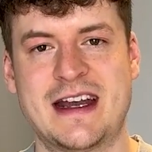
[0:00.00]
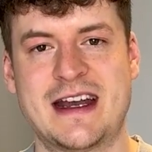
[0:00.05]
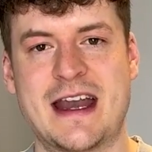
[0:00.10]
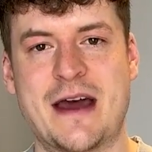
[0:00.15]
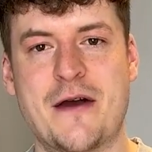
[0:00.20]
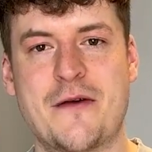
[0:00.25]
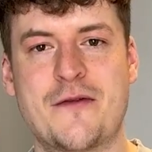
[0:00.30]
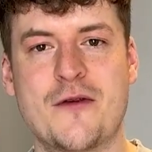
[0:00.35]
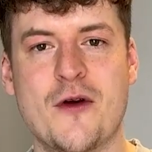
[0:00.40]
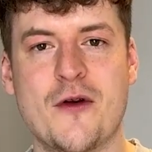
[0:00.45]

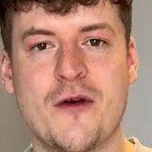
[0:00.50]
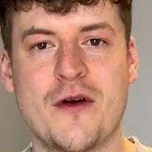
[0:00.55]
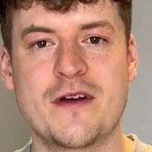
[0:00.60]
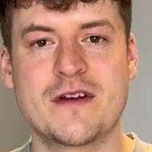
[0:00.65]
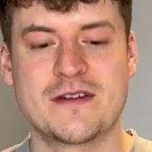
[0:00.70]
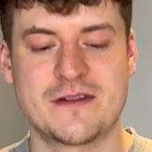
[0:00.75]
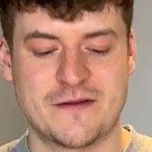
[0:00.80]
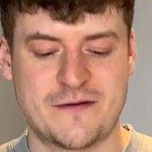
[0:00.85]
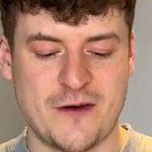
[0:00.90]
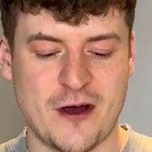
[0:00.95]
Now, if you're
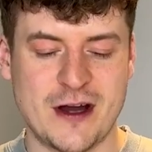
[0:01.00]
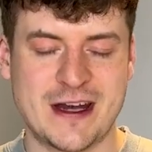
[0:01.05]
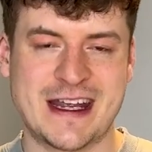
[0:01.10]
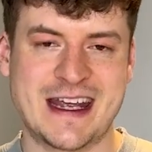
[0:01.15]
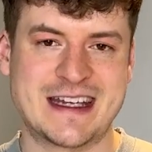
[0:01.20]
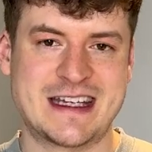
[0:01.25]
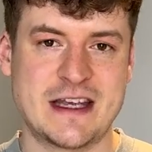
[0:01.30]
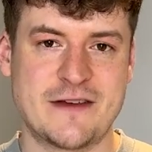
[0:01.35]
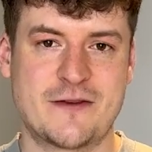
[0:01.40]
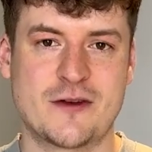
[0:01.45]
finding
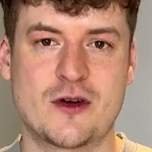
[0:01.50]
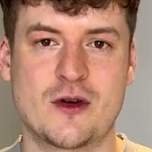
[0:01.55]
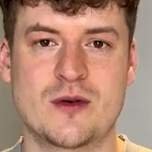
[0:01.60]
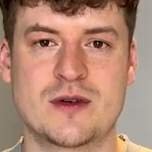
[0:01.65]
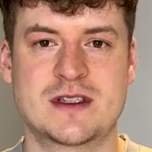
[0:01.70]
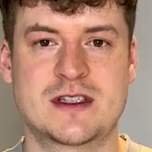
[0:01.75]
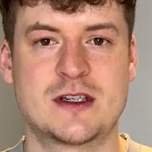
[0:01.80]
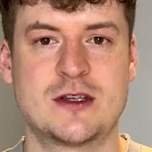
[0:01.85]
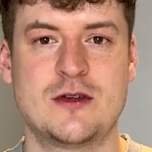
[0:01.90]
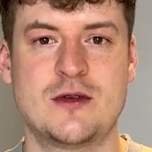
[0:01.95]
it
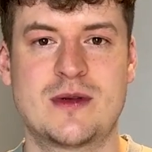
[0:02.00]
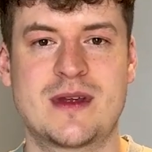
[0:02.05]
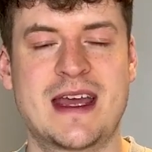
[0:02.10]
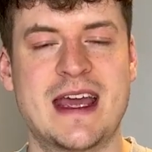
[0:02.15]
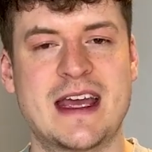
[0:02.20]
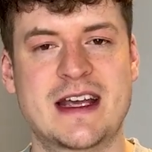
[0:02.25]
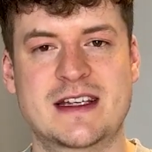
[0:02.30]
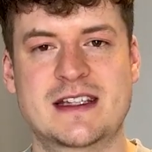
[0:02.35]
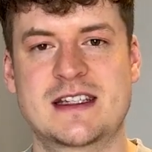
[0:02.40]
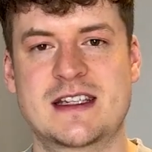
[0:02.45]
difficult to
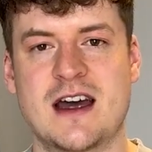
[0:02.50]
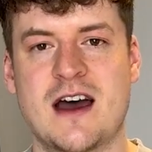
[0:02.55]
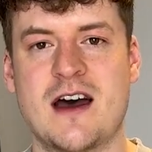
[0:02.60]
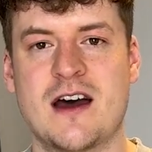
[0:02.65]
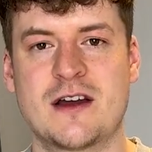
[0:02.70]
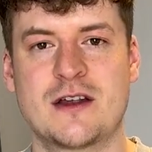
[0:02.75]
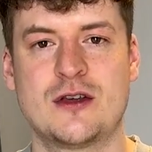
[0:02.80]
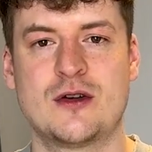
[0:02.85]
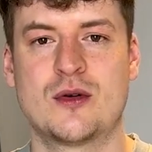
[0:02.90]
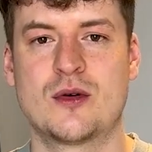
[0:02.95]

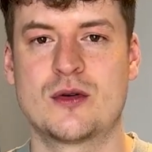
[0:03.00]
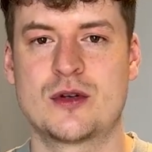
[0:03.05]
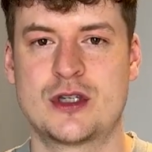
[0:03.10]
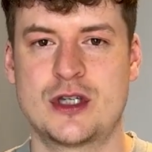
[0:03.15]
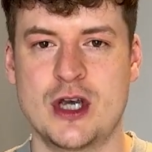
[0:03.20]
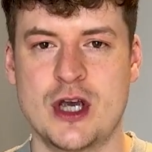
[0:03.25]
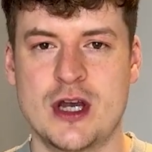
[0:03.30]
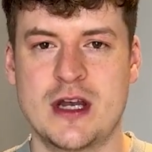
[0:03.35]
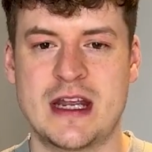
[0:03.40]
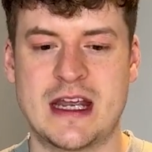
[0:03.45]
kickstart your
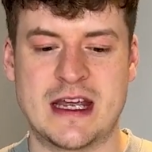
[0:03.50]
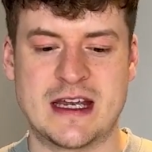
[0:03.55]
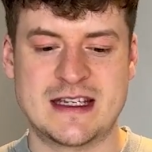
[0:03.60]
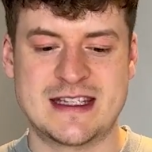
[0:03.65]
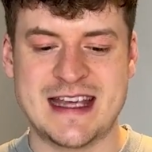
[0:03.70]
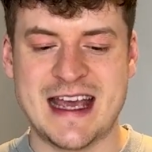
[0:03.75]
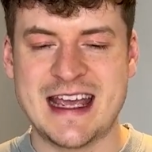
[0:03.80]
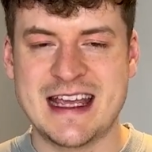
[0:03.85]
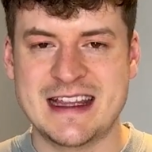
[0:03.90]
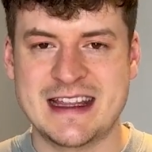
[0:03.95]
journey and
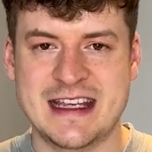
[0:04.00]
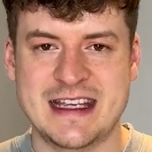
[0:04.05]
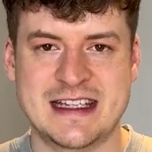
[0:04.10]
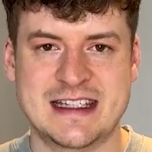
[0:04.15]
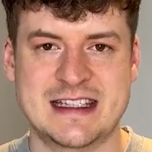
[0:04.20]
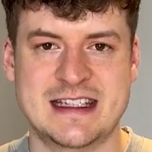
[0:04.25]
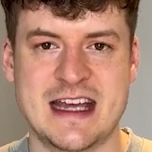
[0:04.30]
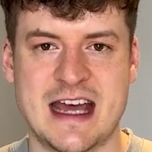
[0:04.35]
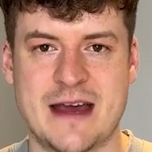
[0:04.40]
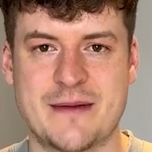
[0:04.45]
take these
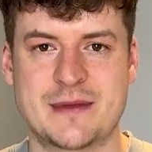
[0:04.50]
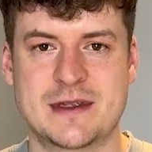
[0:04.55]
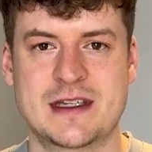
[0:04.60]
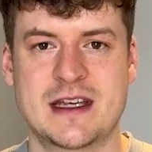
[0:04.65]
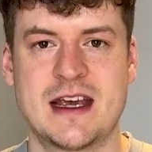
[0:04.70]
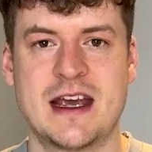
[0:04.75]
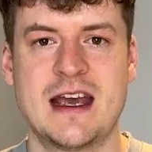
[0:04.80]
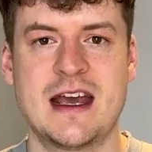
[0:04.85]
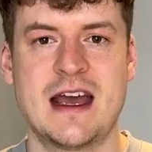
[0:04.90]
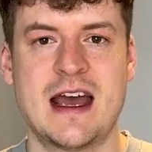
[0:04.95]
steps,
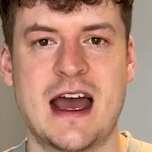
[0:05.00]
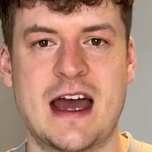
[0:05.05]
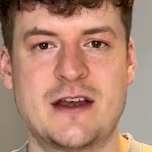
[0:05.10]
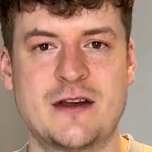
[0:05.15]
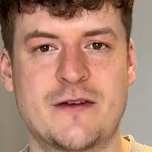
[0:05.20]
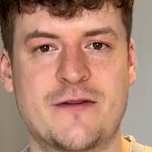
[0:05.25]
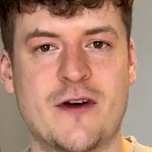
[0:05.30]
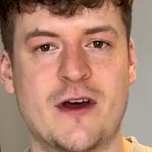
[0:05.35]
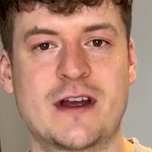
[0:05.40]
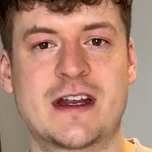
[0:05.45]
and
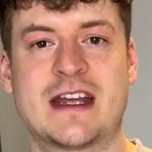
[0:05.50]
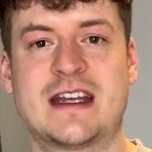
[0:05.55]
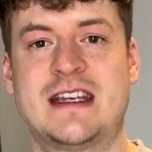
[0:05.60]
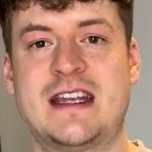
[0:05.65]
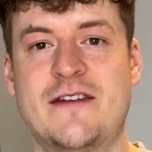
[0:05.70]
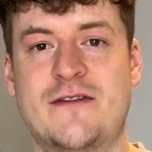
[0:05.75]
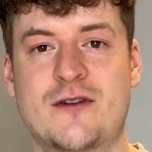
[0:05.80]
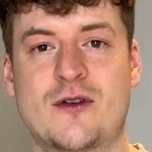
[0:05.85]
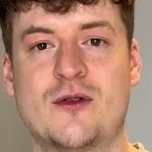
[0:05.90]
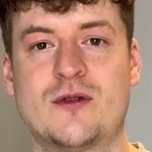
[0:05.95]
you're finding it
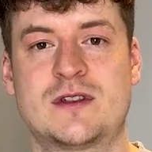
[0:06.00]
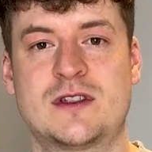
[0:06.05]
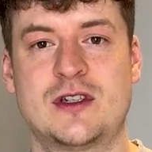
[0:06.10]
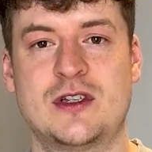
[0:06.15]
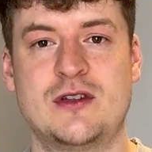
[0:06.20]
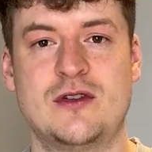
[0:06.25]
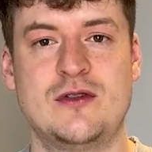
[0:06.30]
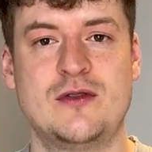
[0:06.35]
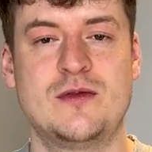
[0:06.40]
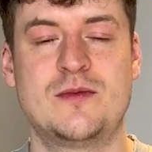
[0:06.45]
difficult
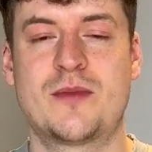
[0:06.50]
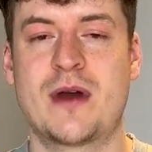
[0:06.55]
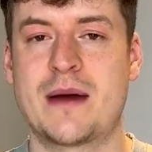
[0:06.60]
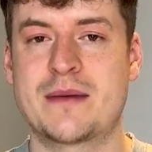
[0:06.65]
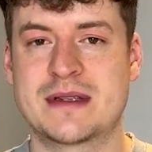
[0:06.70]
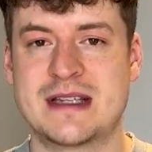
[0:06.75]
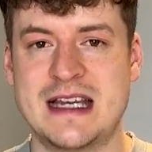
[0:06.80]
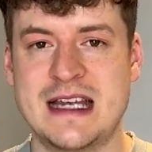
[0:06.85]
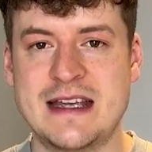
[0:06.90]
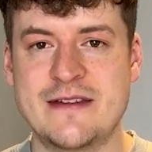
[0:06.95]
to
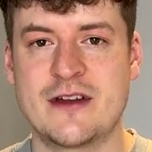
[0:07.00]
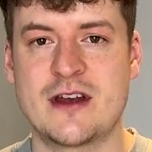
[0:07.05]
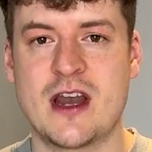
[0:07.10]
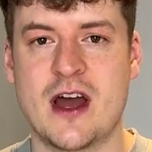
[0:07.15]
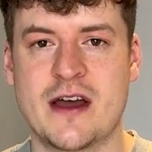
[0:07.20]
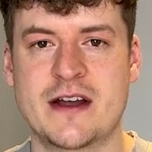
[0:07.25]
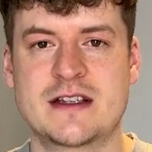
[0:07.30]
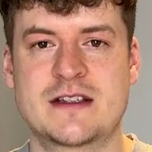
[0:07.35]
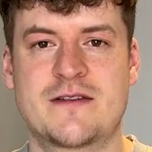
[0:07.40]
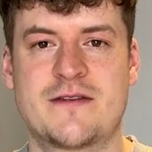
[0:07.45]
perhaps leave a
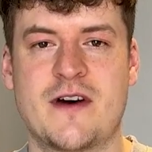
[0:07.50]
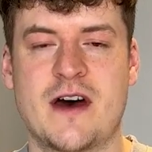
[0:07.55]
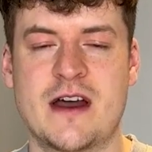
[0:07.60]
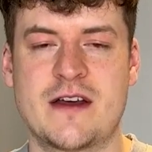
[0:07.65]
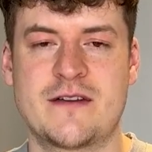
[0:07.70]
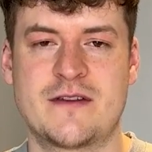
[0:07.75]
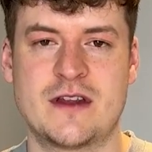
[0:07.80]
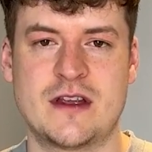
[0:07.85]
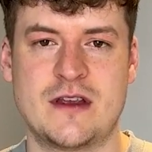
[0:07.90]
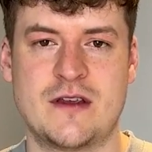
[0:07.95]

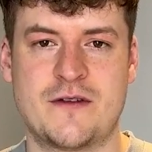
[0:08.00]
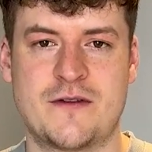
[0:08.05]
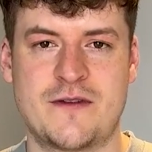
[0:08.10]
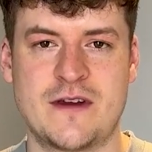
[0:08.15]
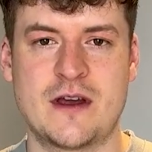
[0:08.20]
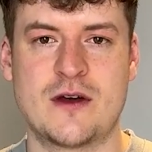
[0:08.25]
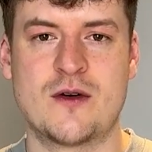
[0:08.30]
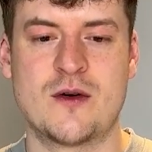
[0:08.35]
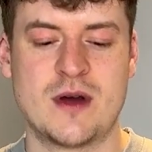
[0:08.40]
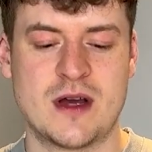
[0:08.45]
9-to-5 that you
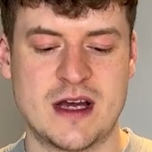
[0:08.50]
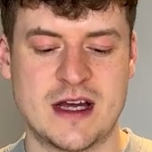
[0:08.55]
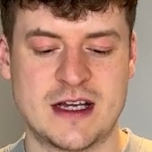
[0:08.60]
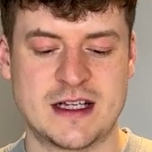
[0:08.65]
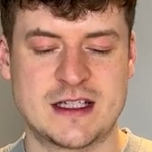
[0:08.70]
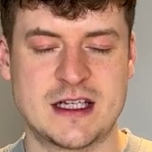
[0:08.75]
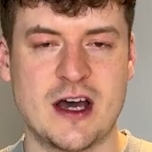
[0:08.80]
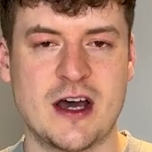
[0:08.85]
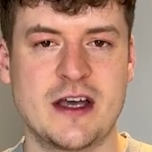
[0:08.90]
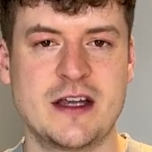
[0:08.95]
feel
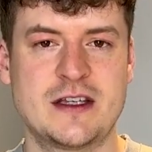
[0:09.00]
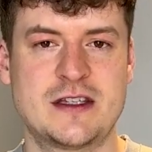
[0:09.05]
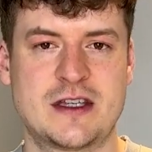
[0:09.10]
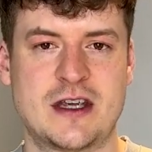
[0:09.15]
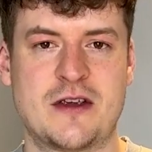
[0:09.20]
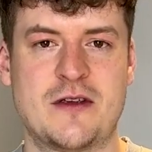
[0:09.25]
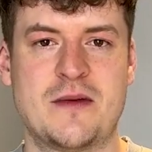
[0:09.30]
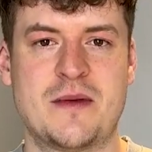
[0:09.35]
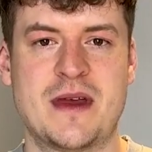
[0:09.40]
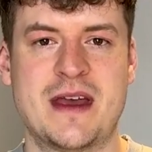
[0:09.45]
tied
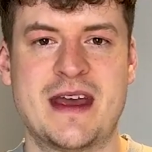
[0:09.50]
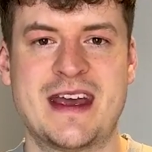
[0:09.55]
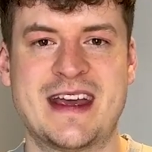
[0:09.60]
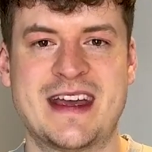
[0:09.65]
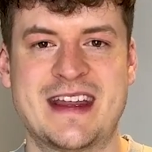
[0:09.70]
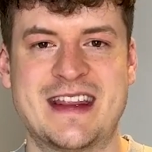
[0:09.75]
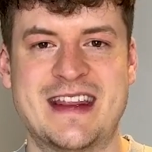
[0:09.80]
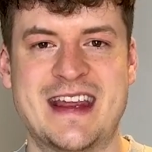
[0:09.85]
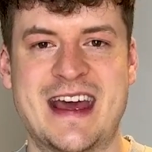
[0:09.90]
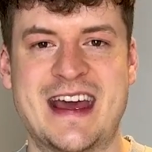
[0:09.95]
to,
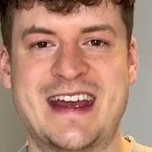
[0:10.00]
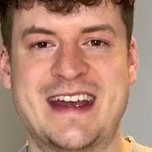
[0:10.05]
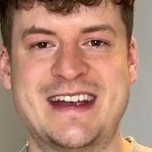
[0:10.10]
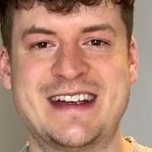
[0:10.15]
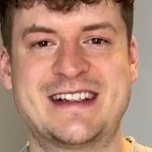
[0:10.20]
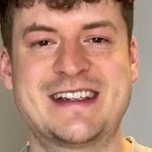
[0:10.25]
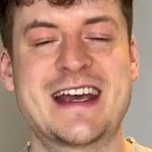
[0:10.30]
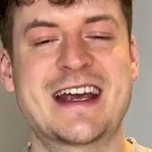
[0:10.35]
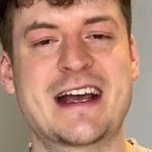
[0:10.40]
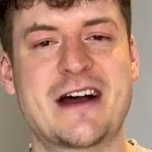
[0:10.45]
then
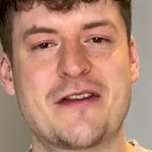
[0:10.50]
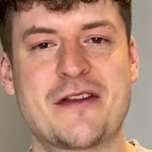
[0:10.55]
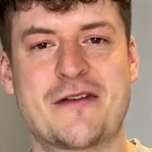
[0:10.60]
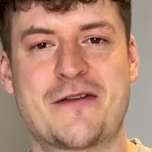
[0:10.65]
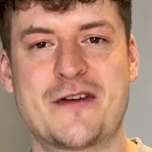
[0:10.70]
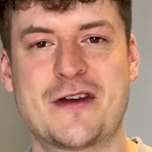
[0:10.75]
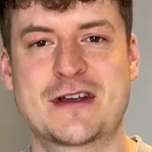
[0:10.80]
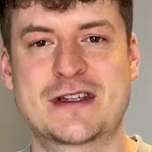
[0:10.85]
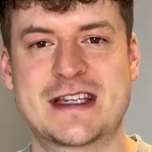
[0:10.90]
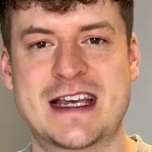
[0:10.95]
check out the
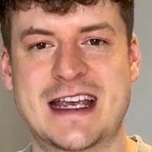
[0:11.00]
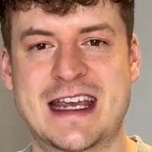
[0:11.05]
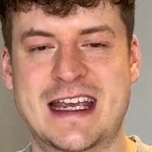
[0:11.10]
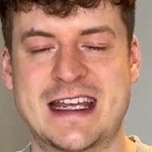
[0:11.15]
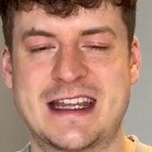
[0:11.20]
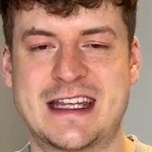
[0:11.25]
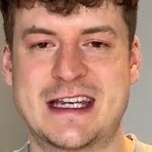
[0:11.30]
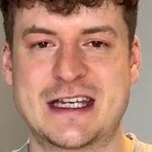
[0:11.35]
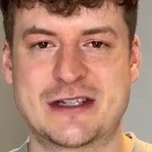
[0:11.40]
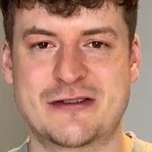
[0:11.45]
first link
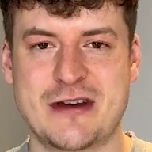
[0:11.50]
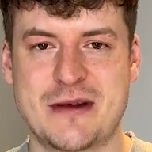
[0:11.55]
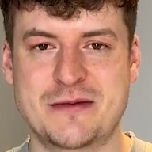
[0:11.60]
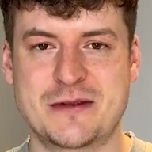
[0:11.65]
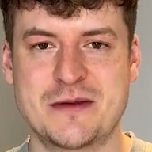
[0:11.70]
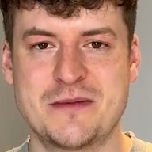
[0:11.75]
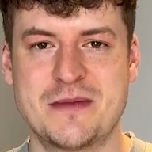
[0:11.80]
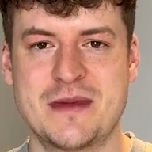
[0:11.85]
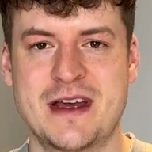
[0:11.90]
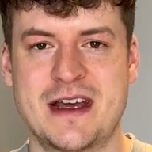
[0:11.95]
in the
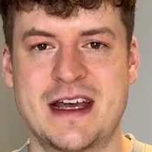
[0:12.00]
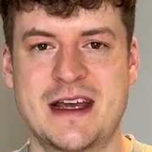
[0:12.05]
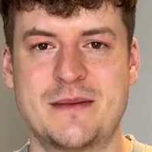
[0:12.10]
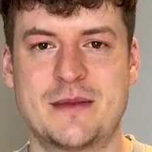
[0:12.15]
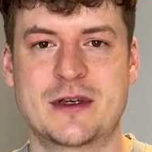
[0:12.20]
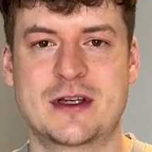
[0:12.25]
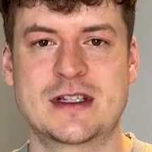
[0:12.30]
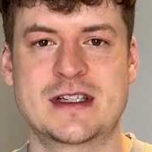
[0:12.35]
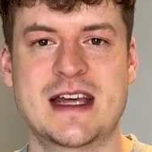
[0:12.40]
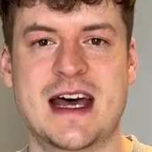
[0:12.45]
description,
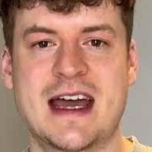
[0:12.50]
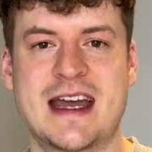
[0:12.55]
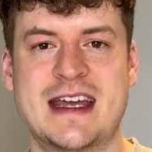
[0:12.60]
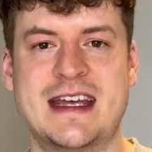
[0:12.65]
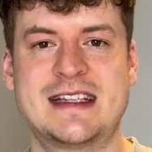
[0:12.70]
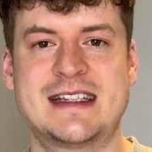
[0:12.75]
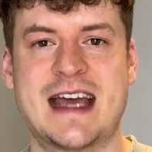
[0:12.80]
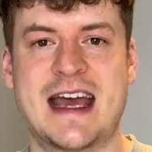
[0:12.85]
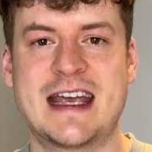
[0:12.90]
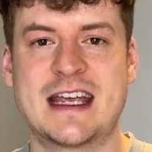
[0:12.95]
because that
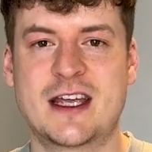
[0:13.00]
is a